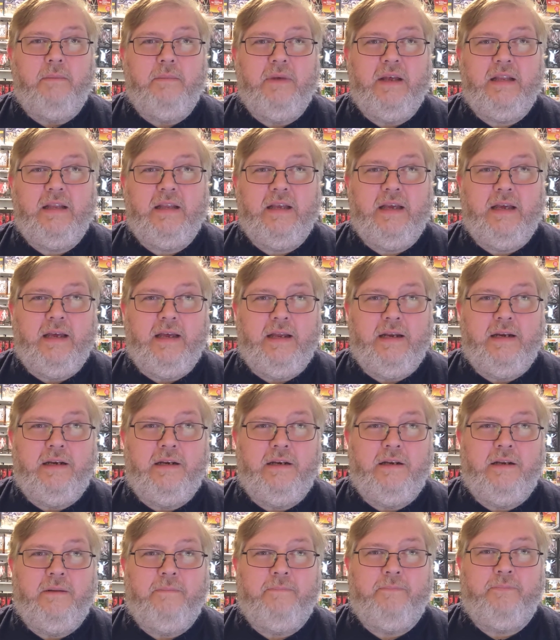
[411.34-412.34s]
In the
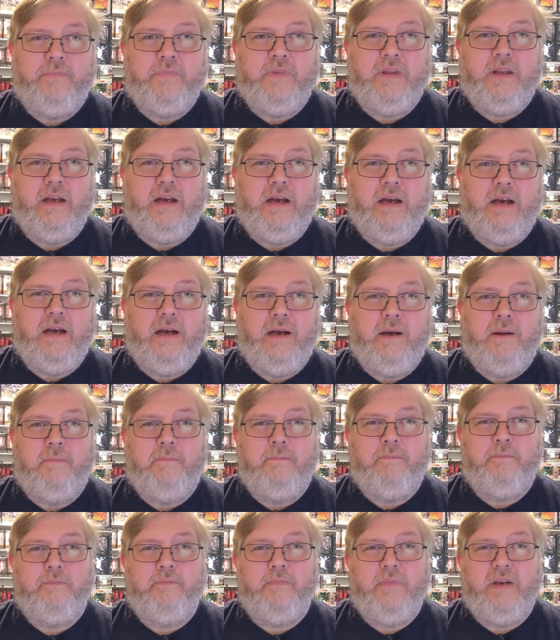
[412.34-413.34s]
end,
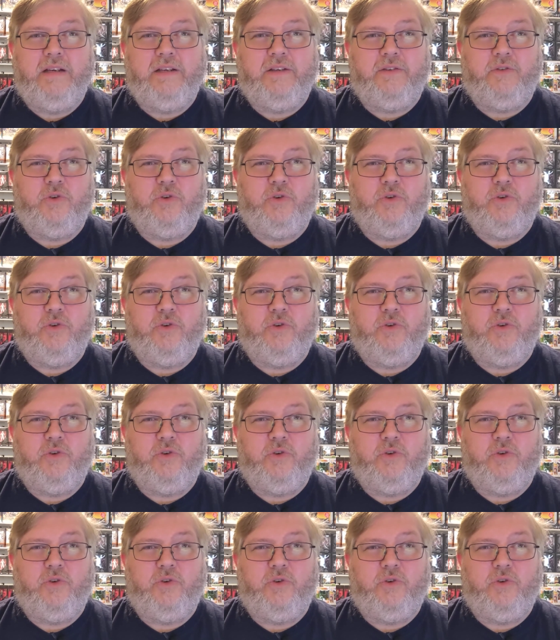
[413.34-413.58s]
Migs,